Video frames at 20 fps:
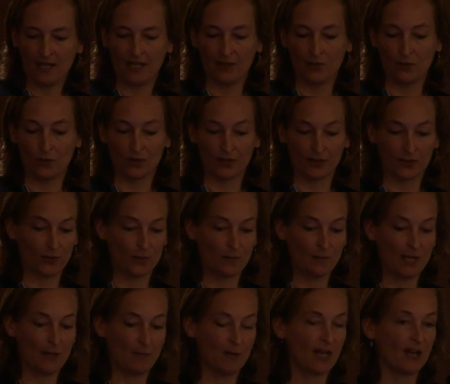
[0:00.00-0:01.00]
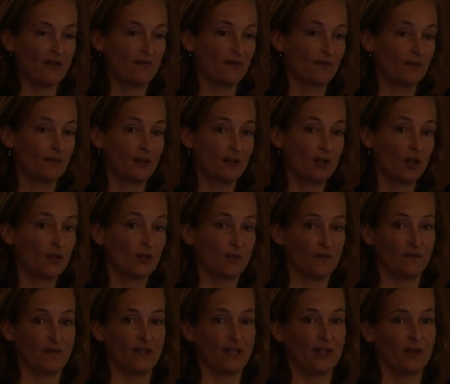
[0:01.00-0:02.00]
in order to maybe have
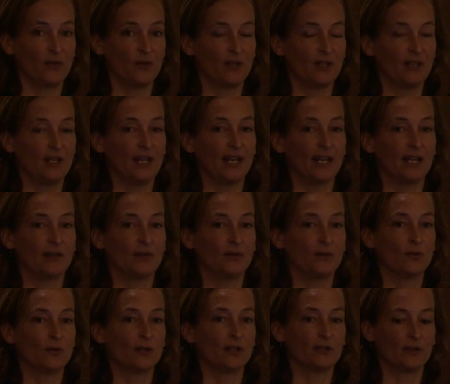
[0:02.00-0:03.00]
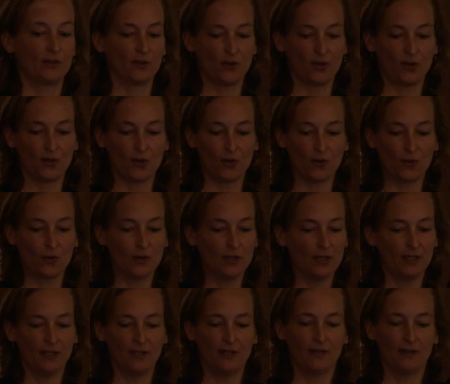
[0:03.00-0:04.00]
cutoff values in the end, or to show
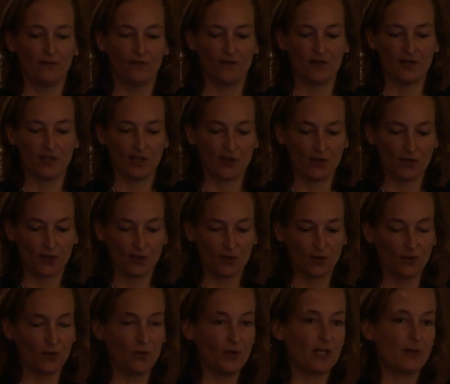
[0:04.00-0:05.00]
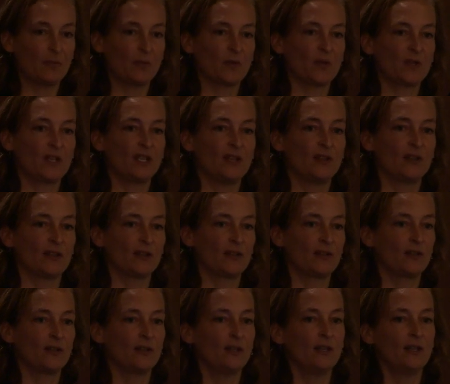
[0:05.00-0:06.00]
physicians who do these
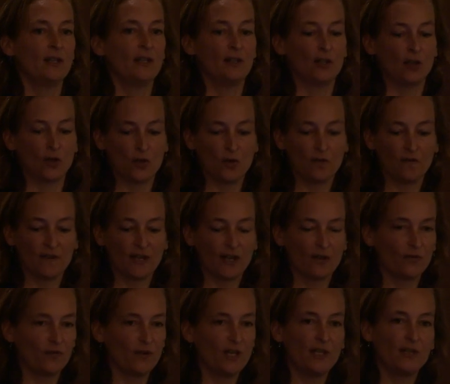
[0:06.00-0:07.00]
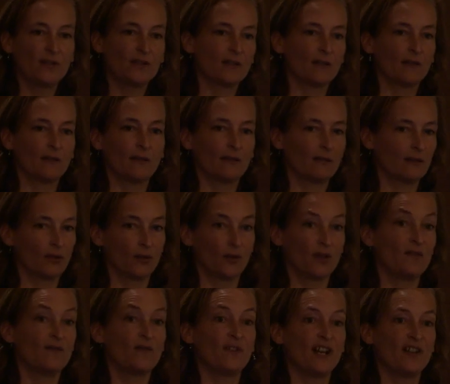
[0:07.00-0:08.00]
procedures, you know, you've now reached a
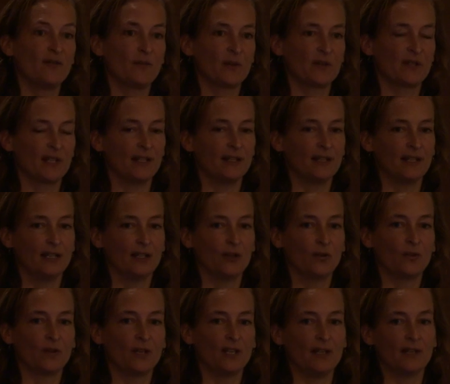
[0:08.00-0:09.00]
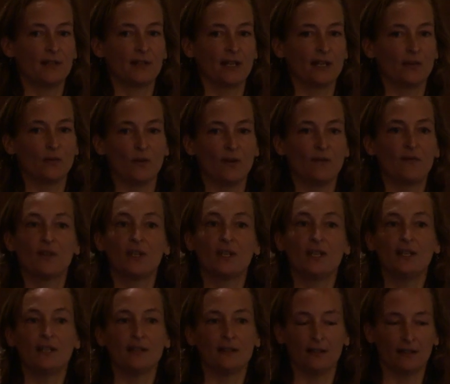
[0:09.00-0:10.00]
35% increase, and we've
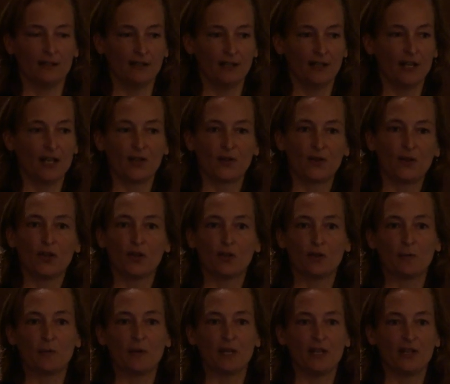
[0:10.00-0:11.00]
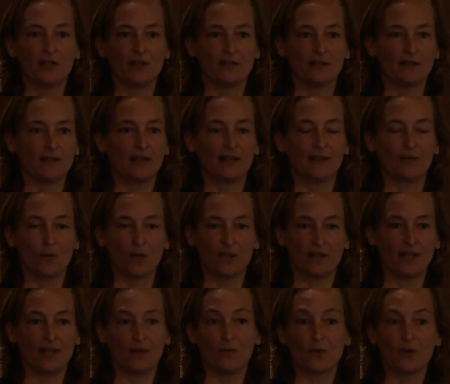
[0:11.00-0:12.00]
seen in the last 100 patients that
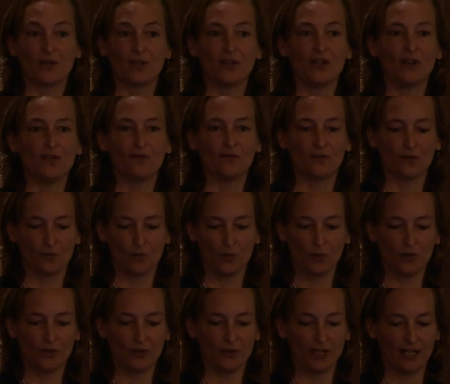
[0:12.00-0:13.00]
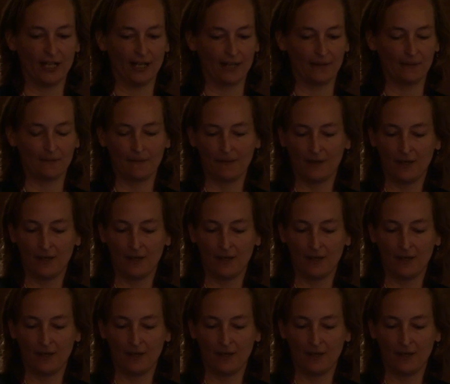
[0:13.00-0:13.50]
that was enough for wound healing.